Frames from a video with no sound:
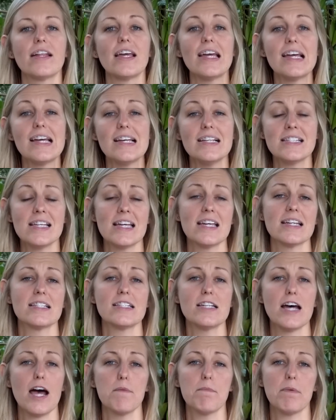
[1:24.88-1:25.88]
the
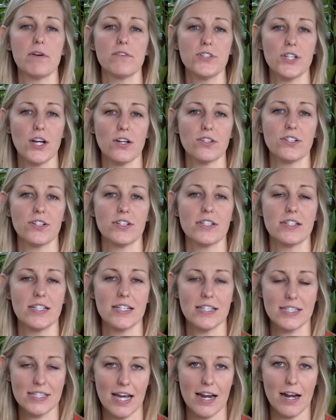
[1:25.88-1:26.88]
easiest type of shelter
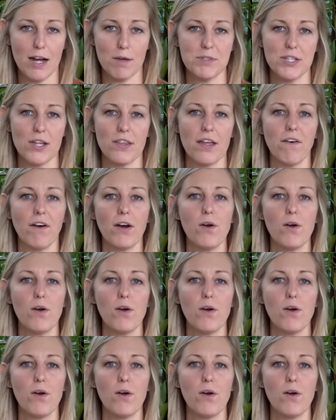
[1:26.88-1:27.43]
to set up. So they